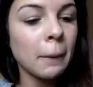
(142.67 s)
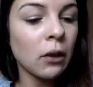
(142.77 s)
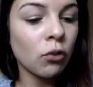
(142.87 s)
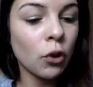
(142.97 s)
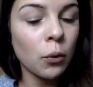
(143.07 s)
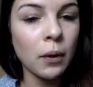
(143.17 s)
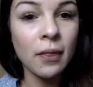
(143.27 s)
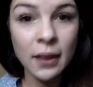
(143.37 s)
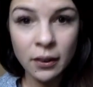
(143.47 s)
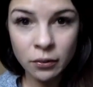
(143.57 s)
So
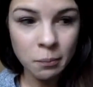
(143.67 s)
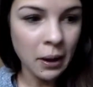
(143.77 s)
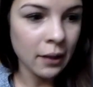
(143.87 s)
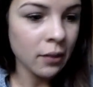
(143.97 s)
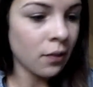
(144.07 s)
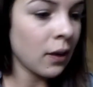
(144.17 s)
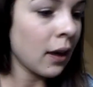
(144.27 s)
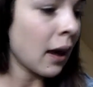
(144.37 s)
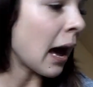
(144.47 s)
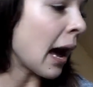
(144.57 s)
this month
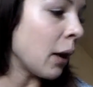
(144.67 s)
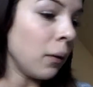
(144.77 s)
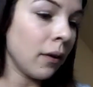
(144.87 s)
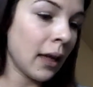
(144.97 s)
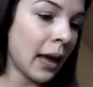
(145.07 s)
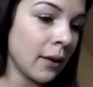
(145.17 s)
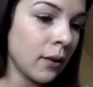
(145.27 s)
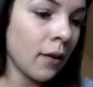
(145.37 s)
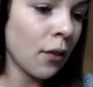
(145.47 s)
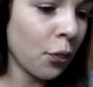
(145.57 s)
I will get
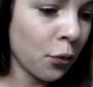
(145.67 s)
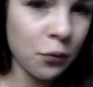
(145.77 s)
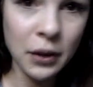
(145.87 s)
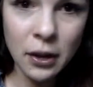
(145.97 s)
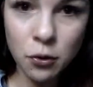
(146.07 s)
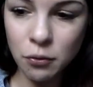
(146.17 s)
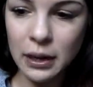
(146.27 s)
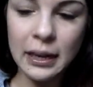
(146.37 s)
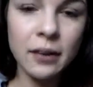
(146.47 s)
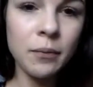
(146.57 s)
3
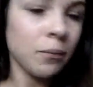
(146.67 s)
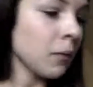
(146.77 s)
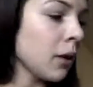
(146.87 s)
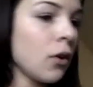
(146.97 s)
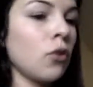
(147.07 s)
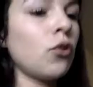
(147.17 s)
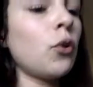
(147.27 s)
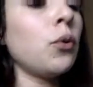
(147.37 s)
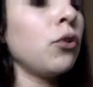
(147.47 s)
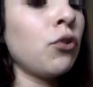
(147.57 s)
green.
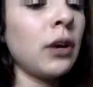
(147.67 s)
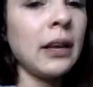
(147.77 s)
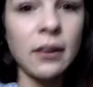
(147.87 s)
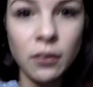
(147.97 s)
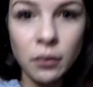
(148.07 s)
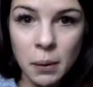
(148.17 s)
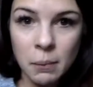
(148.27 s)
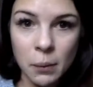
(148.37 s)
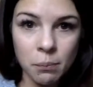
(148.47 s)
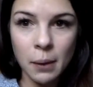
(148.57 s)
So this is my
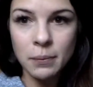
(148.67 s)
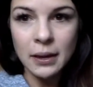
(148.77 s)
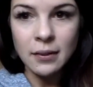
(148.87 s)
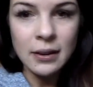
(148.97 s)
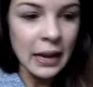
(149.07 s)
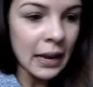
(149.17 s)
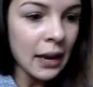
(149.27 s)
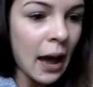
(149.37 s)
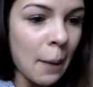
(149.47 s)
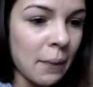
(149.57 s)
meal prep day today.
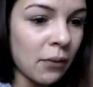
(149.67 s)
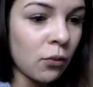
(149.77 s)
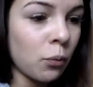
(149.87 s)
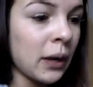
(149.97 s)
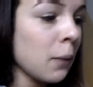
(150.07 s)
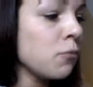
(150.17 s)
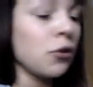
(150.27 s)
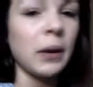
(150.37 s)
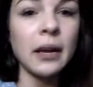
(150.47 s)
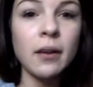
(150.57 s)
This is what I'm
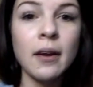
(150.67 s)
doing.